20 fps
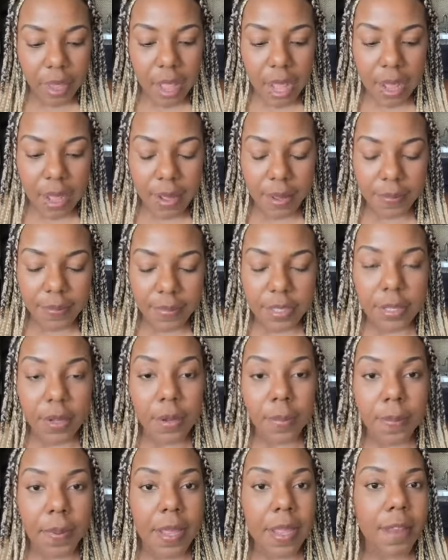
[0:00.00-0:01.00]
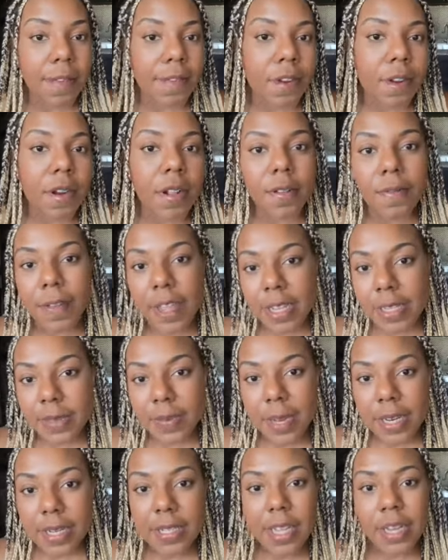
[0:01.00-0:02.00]
Um, so, but if you're an
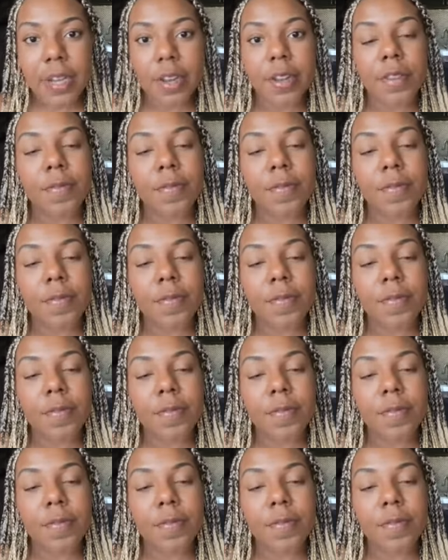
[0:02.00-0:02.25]
advanced meditator,